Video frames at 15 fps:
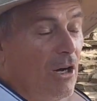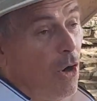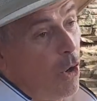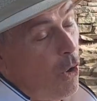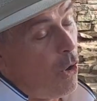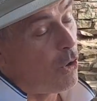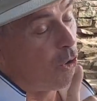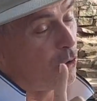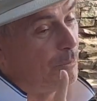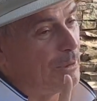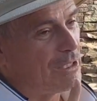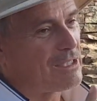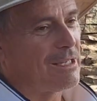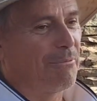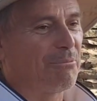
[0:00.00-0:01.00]
or could be
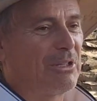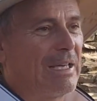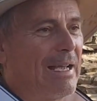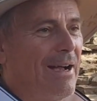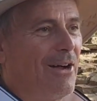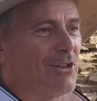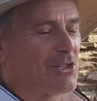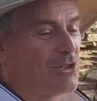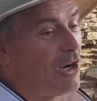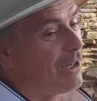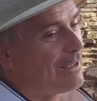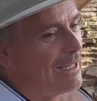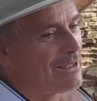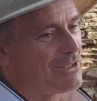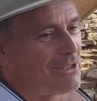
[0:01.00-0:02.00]
something else, not
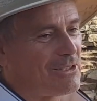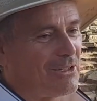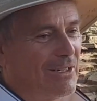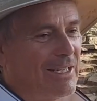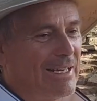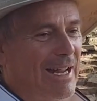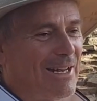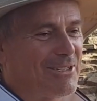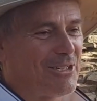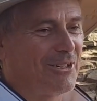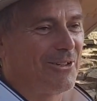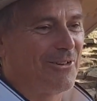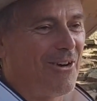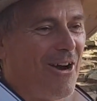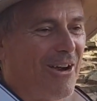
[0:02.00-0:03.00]
necessarily
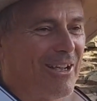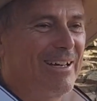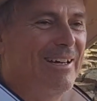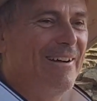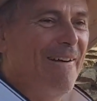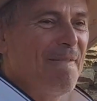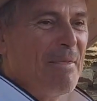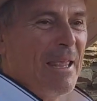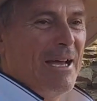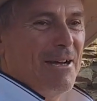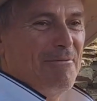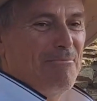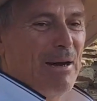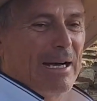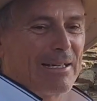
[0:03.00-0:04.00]
natural rock,
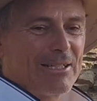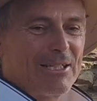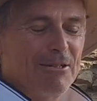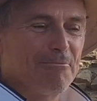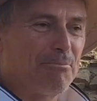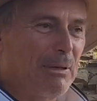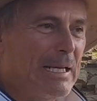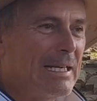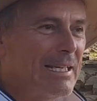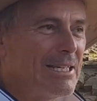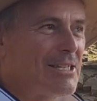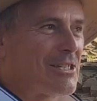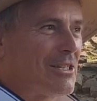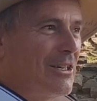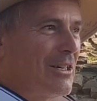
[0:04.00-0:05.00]
but completely
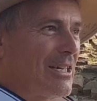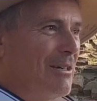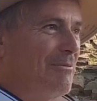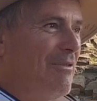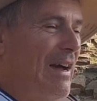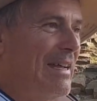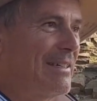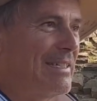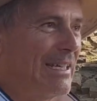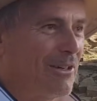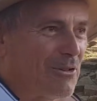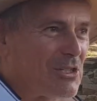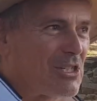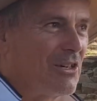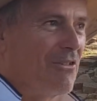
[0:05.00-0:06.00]
circumventing
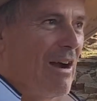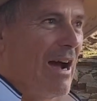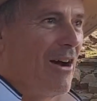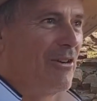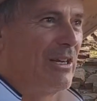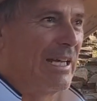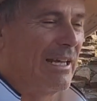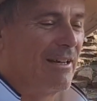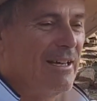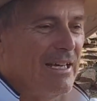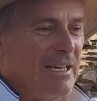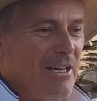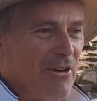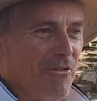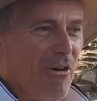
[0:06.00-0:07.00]
or surrounding
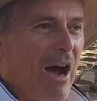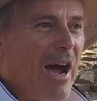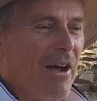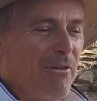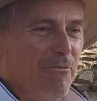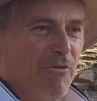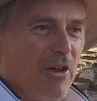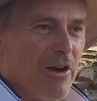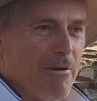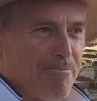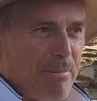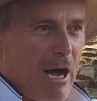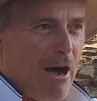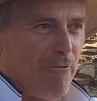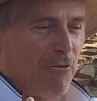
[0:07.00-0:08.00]
very
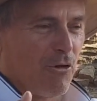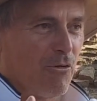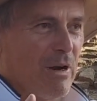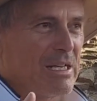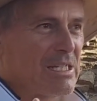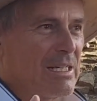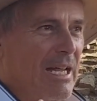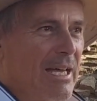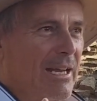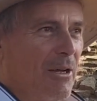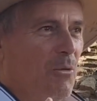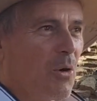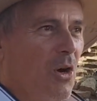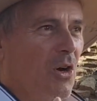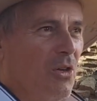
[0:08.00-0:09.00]
powerful resonating
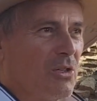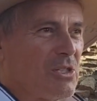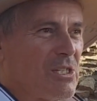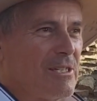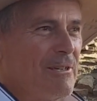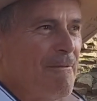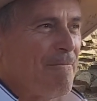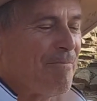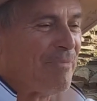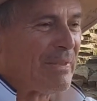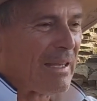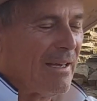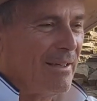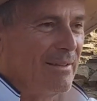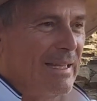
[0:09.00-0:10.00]
walls
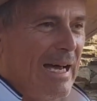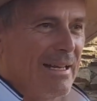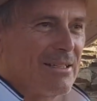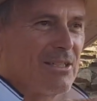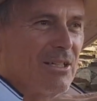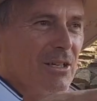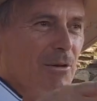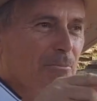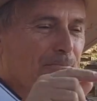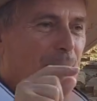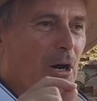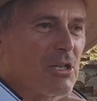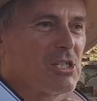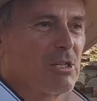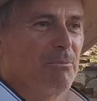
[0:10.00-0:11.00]
that
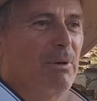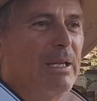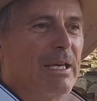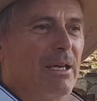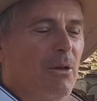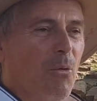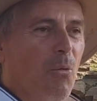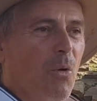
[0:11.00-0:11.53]
possibly